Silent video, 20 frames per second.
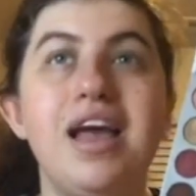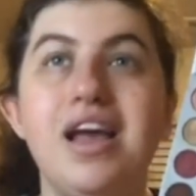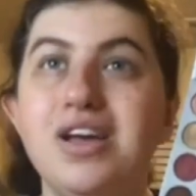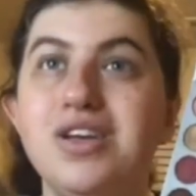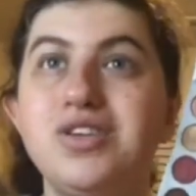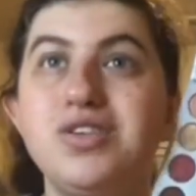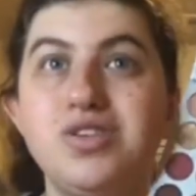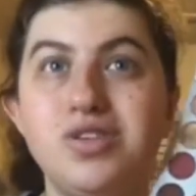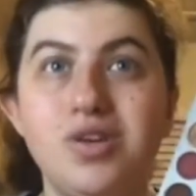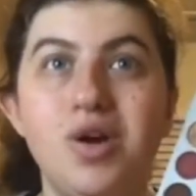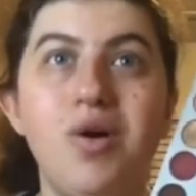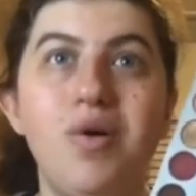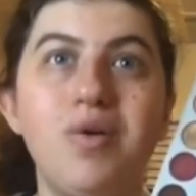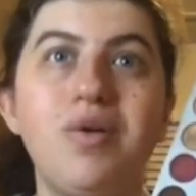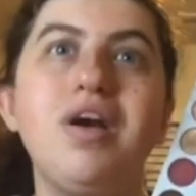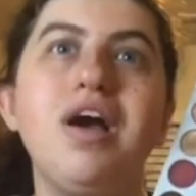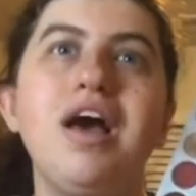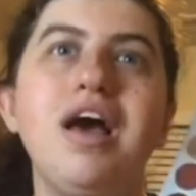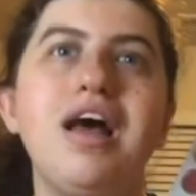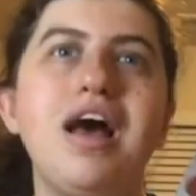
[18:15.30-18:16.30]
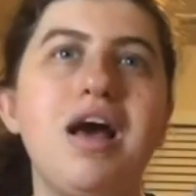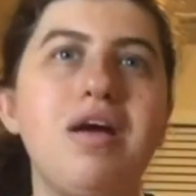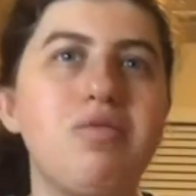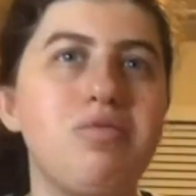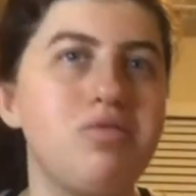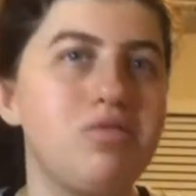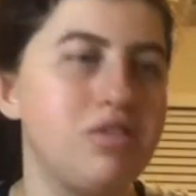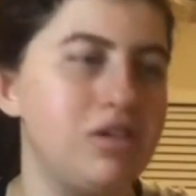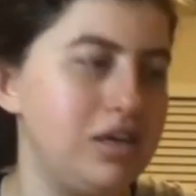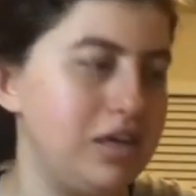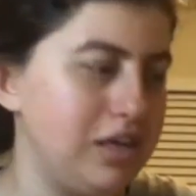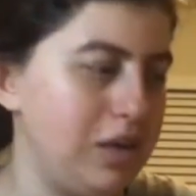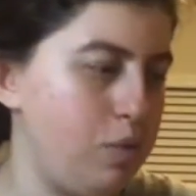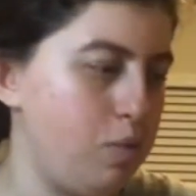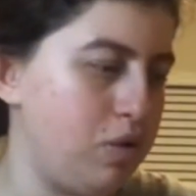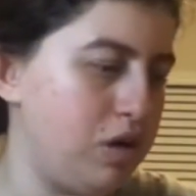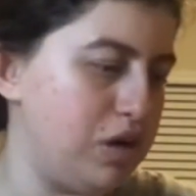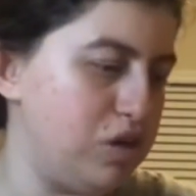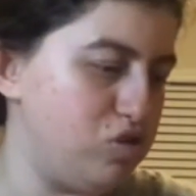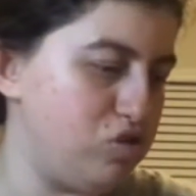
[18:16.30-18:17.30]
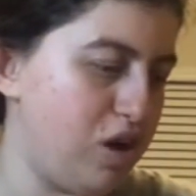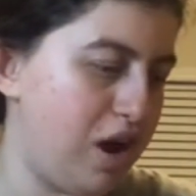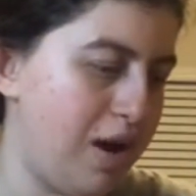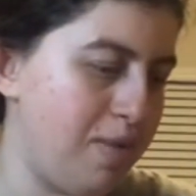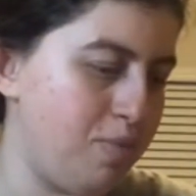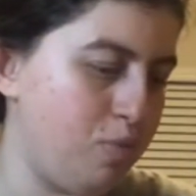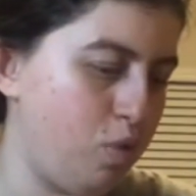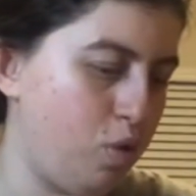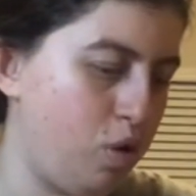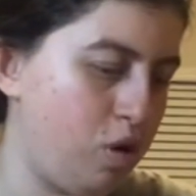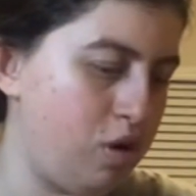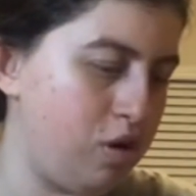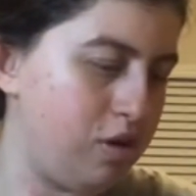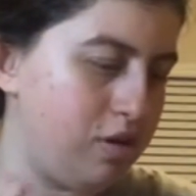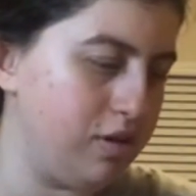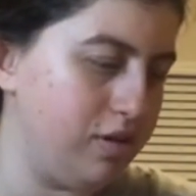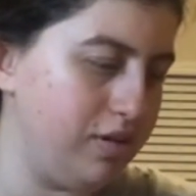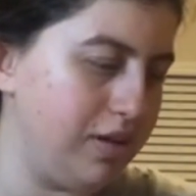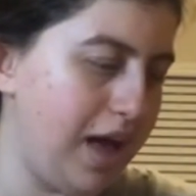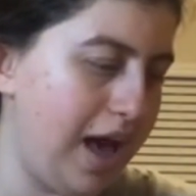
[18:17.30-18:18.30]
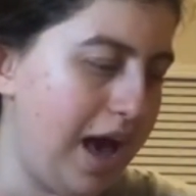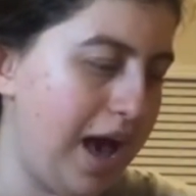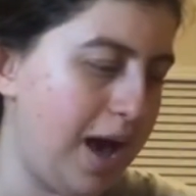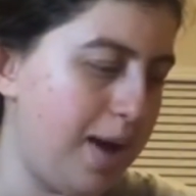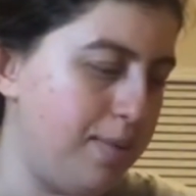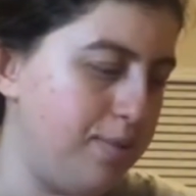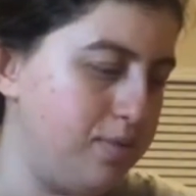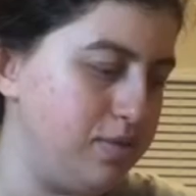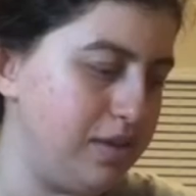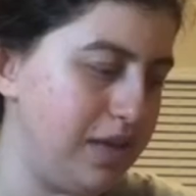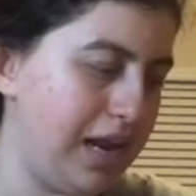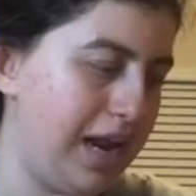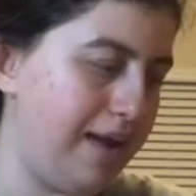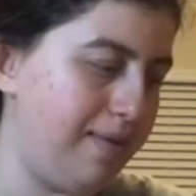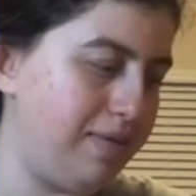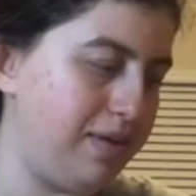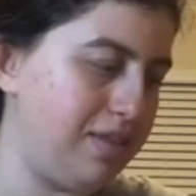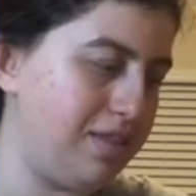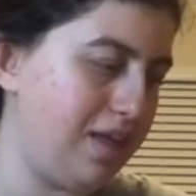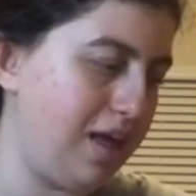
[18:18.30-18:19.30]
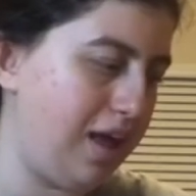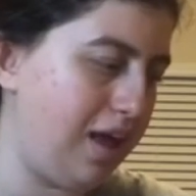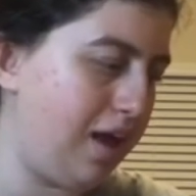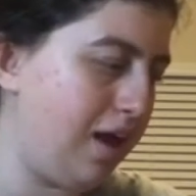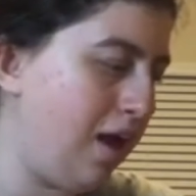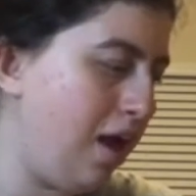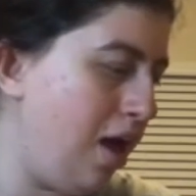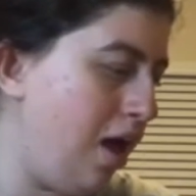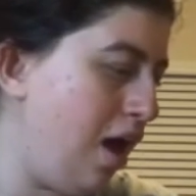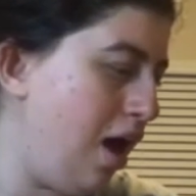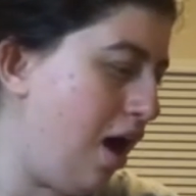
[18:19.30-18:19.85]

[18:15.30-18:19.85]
is so good. I really want to try more of her collabs and everything.